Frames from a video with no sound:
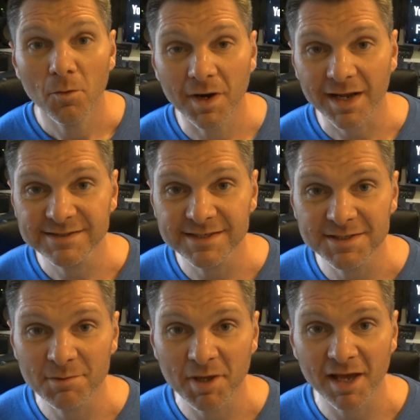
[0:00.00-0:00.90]
When I sit
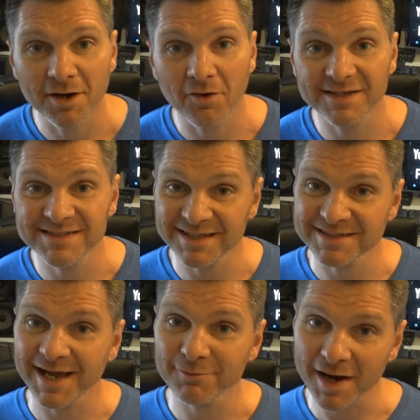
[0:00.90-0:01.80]
at the piano, I sit
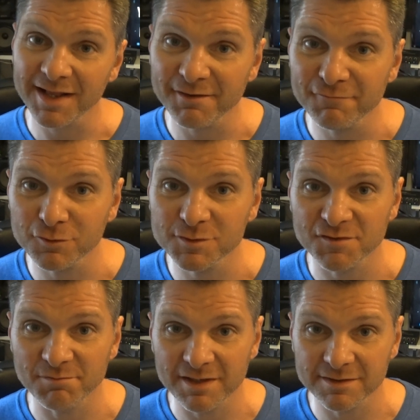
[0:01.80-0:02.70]
directly in front
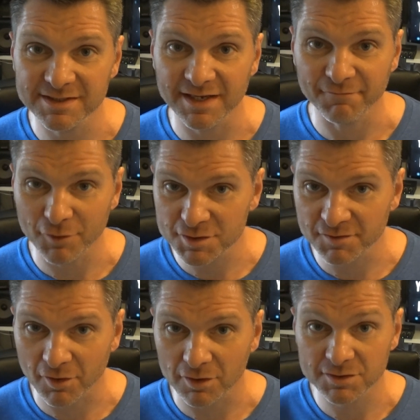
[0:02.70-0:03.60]
of middle C, first
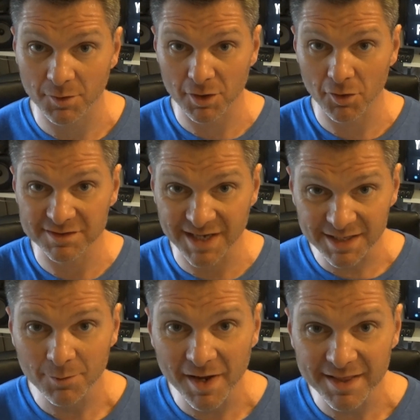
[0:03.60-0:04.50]
of all, so I know
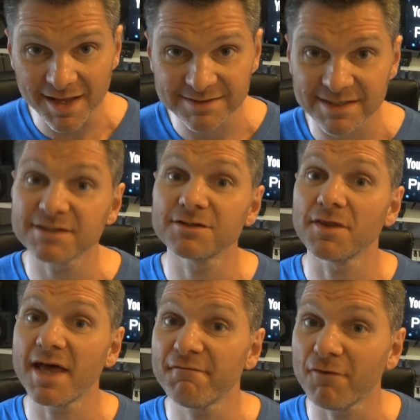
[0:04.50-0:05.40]
exactly where that is, so
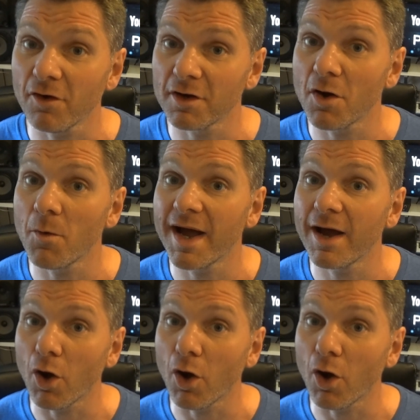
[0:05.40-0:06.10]
therefore I know where